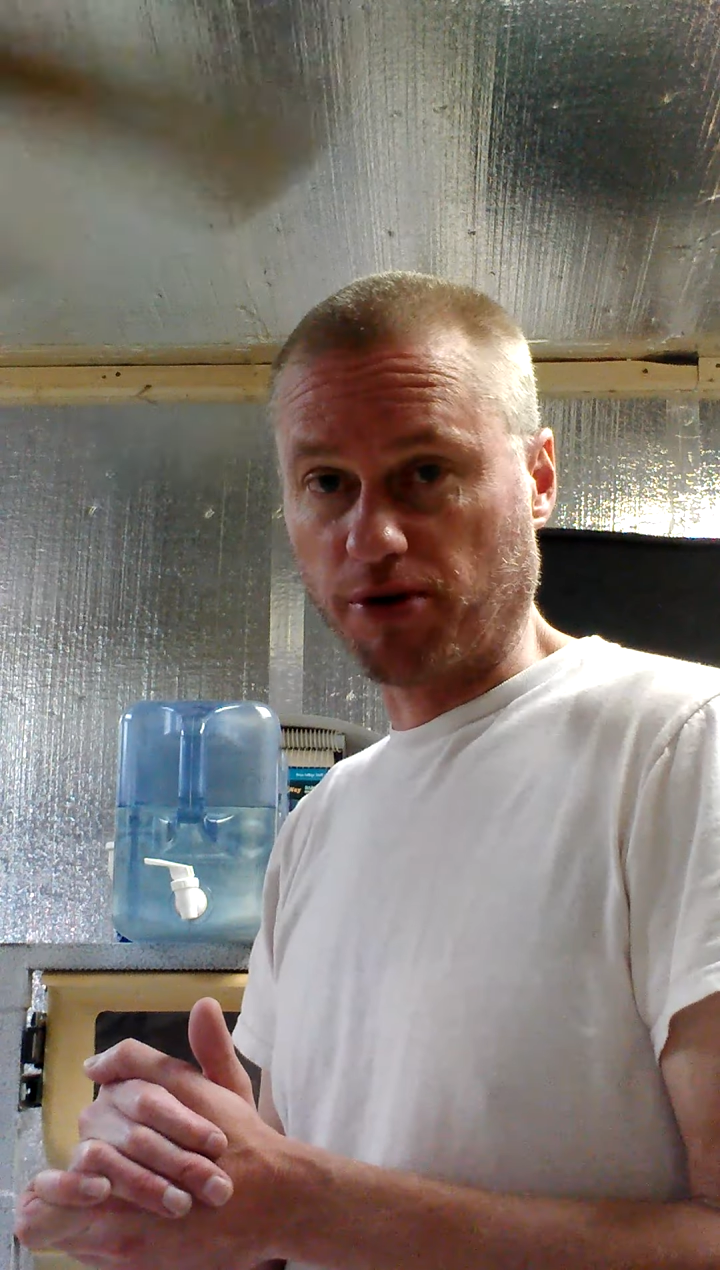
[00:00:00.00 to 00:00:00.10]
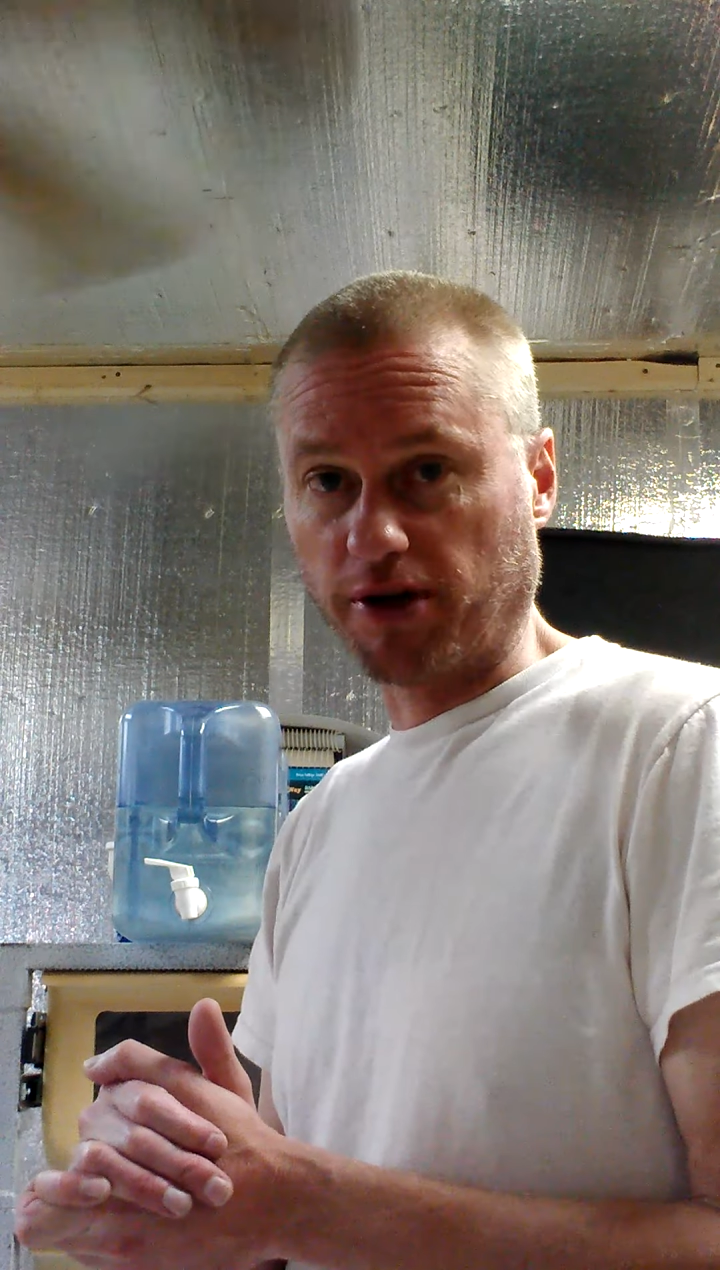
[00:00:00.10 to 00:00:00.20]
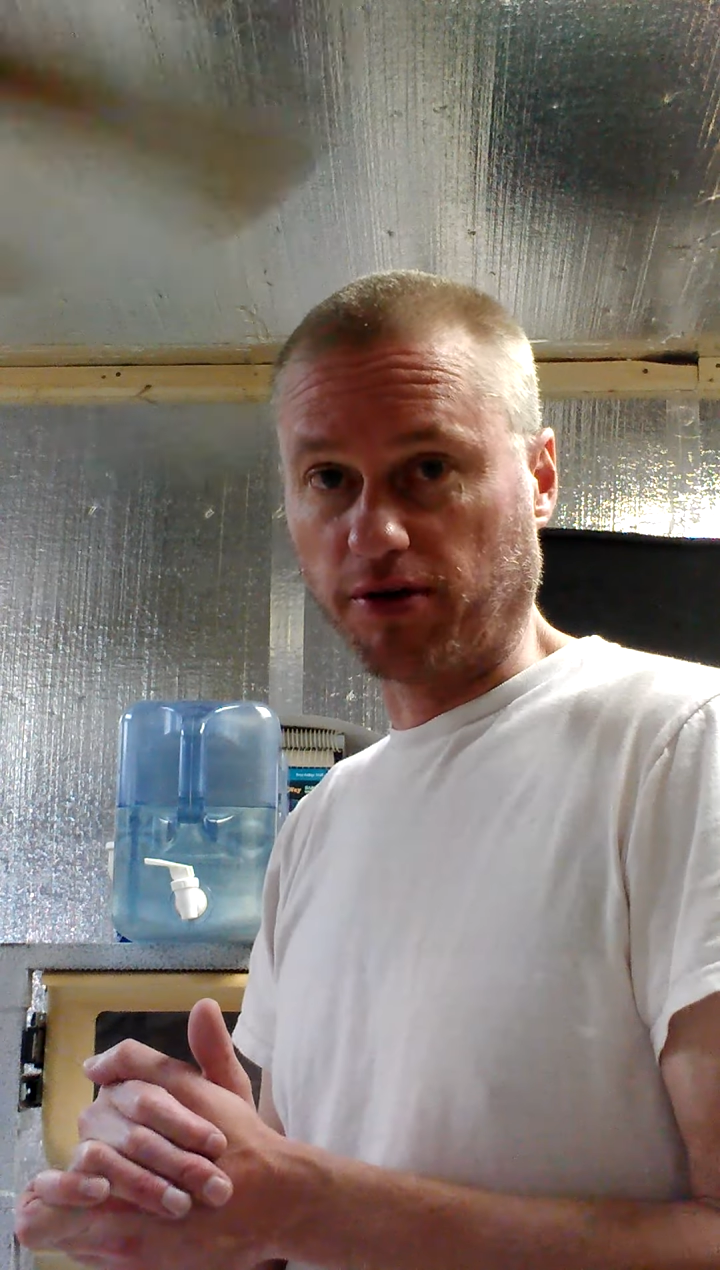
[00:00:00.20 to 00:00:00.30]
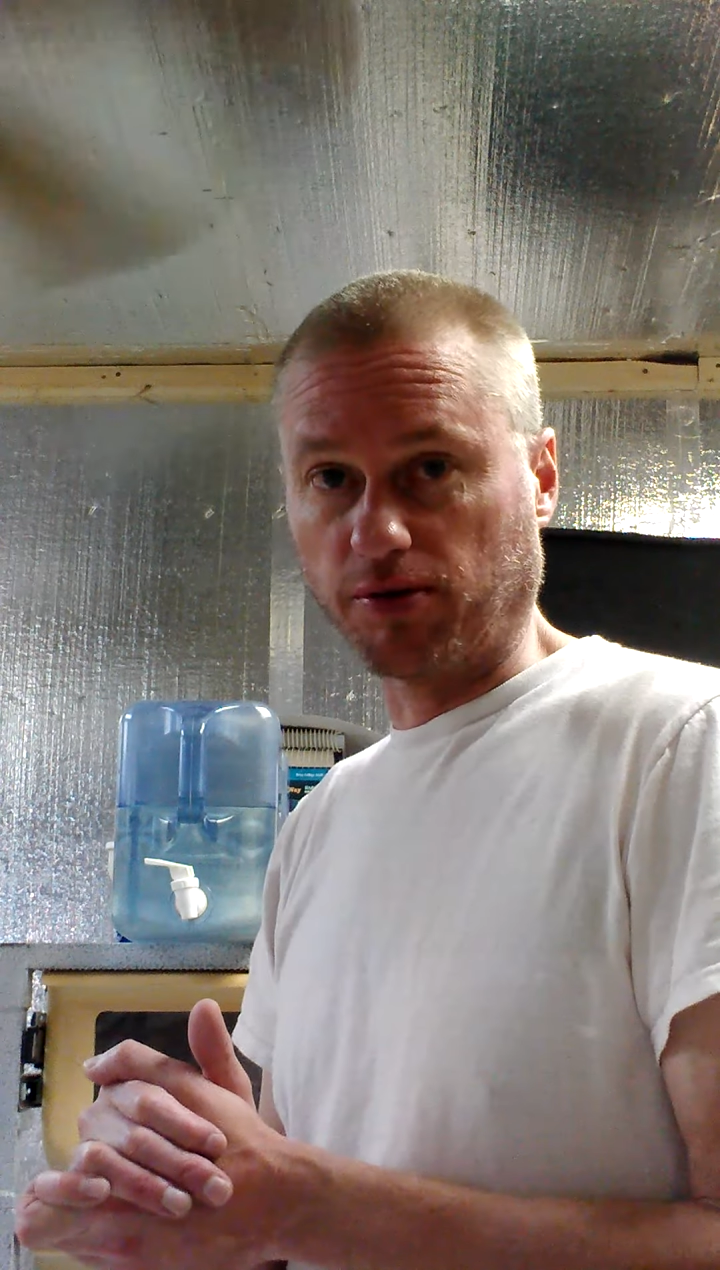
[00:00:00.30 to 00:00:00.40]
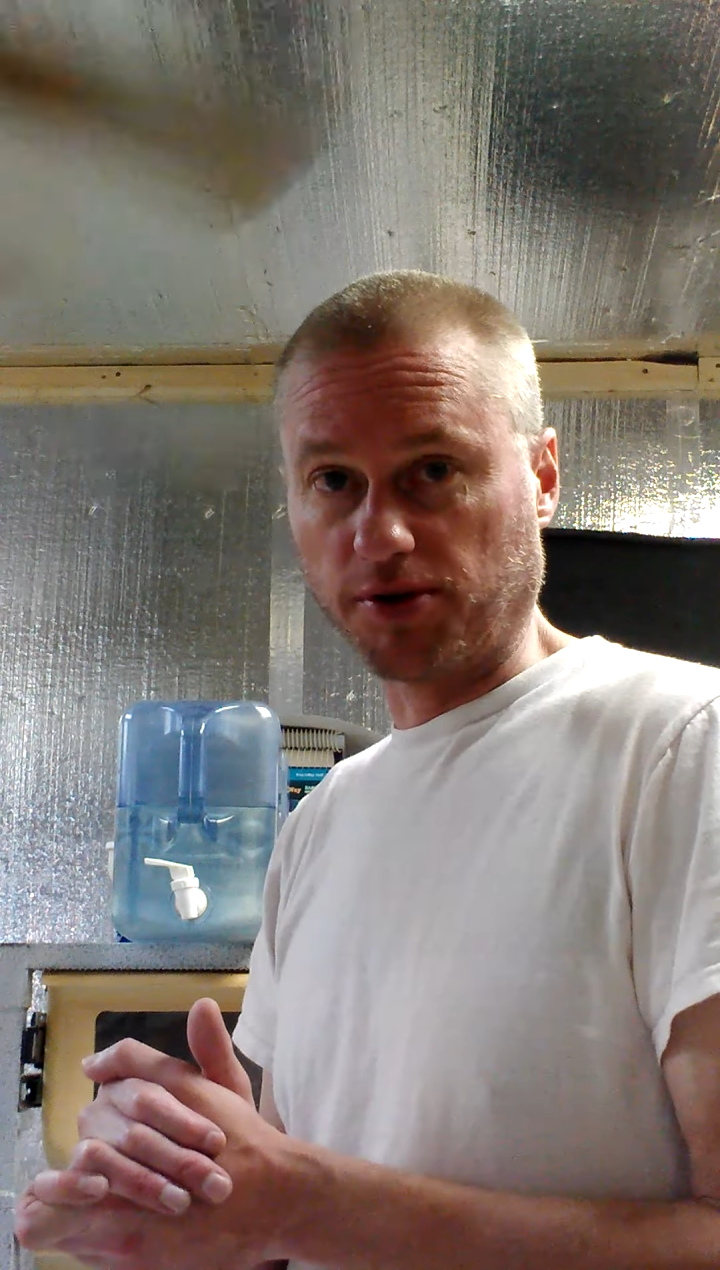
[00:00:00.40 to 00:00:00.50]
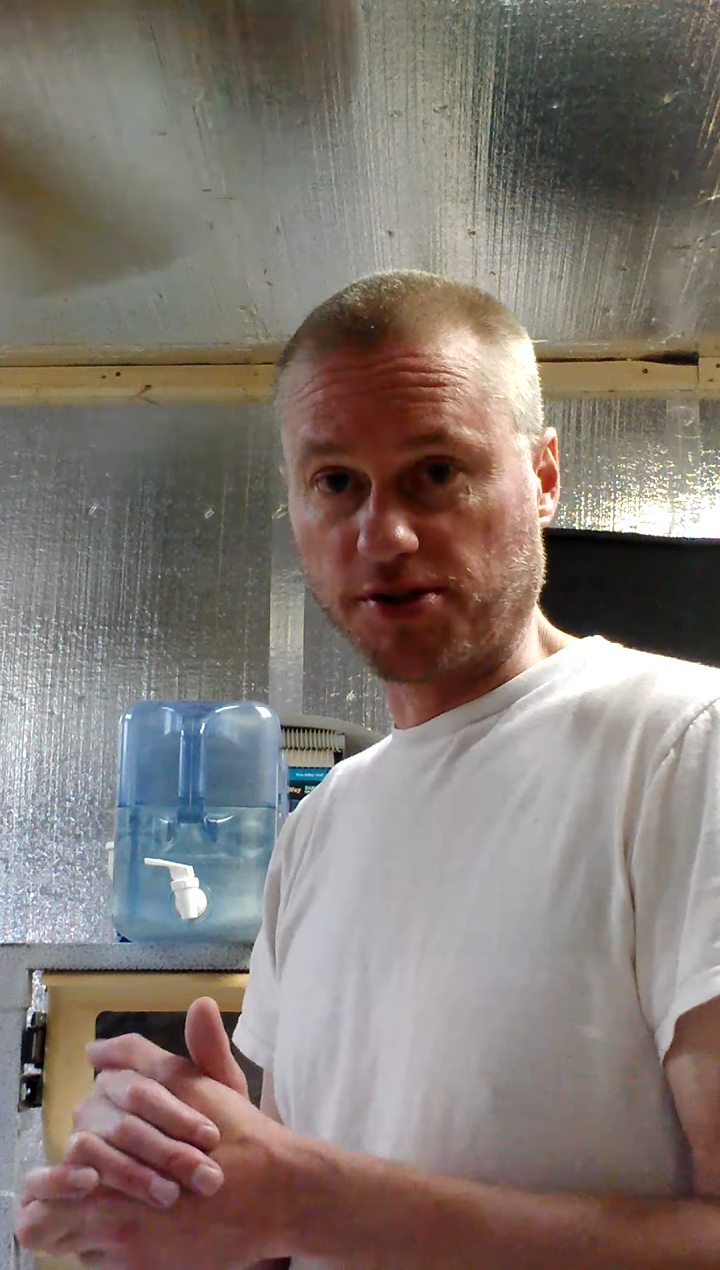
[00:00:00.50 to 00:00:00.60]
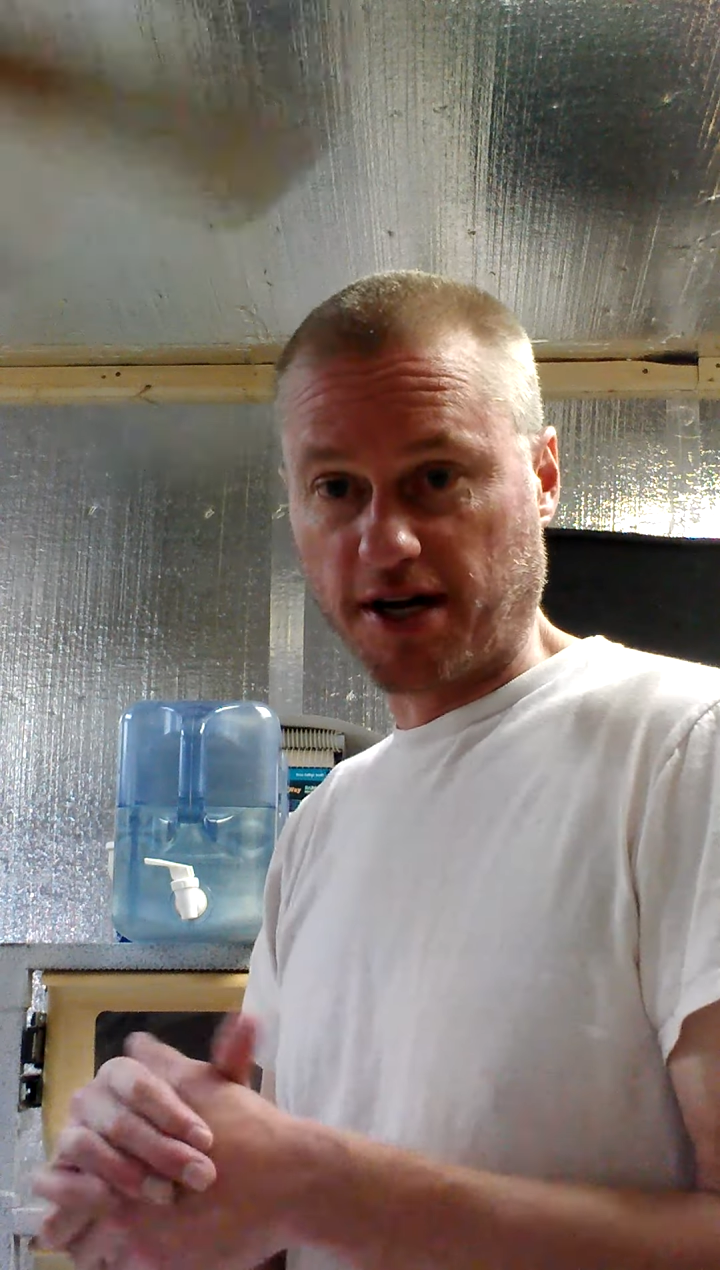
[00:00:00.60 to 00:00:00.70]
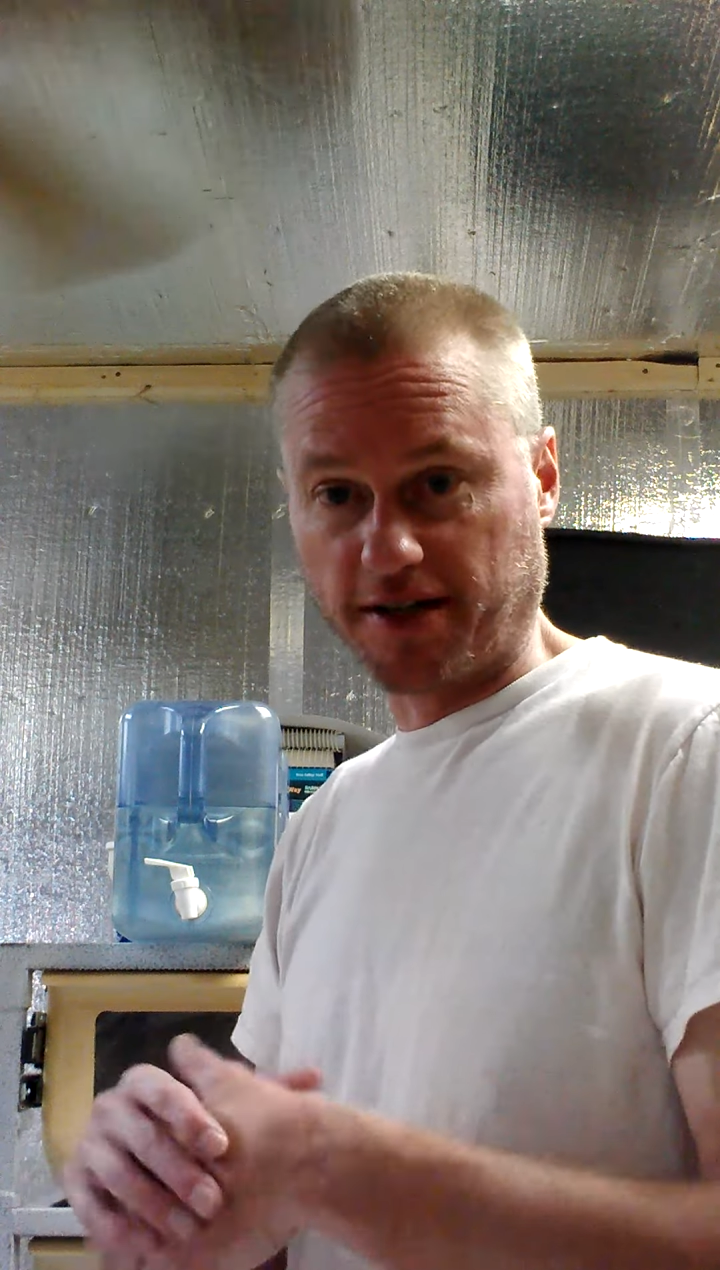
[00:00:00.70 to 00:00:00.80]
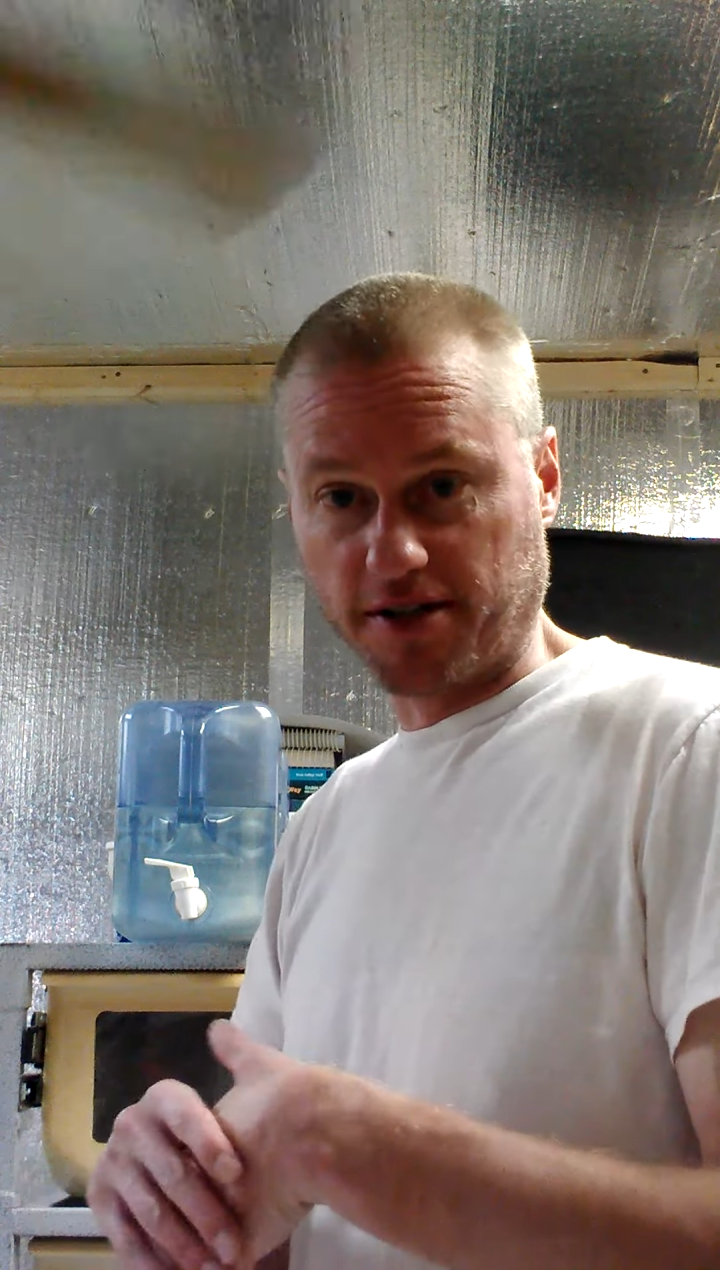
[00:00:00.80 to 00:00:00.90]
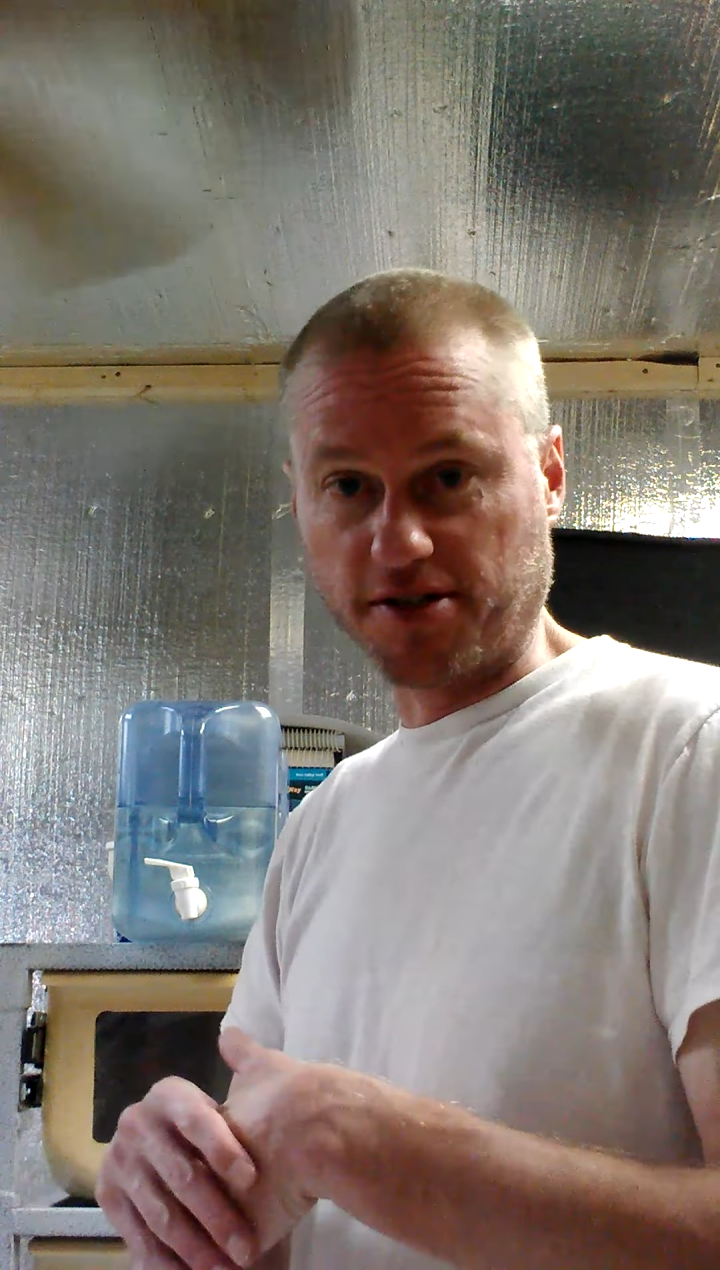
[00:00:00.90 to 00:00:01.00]
really cool
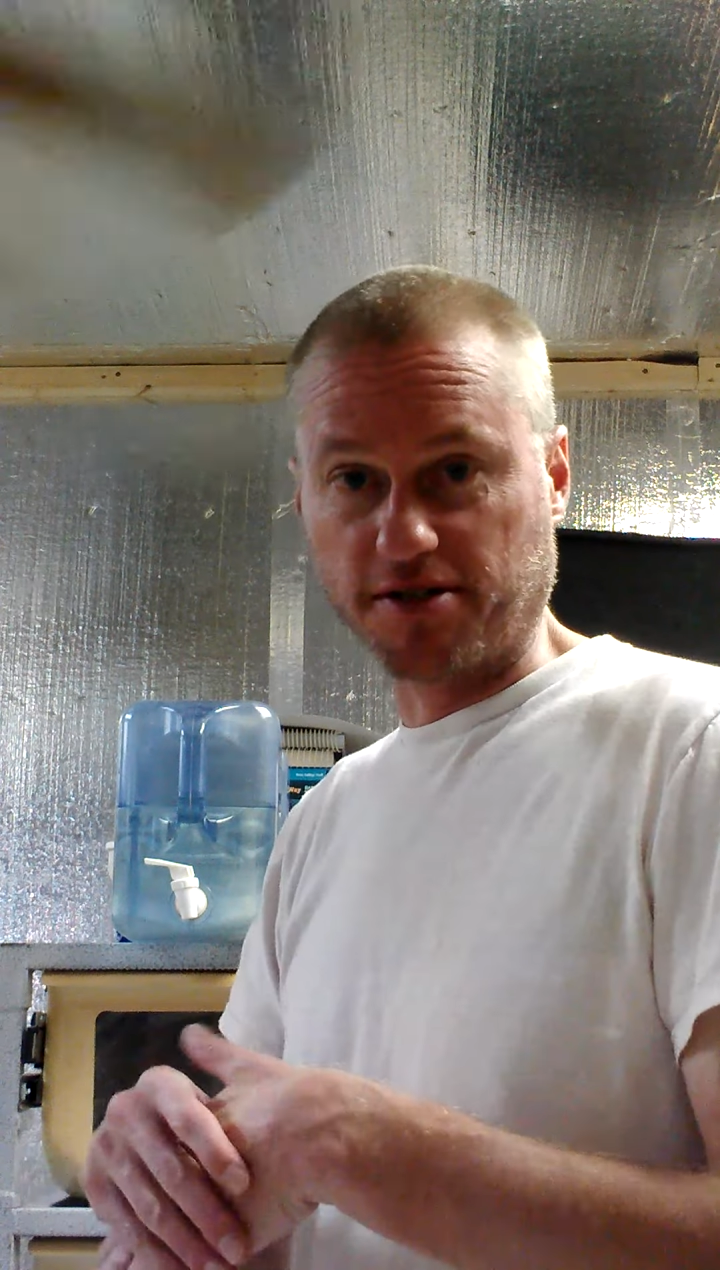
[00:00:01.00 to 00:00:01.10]
scientists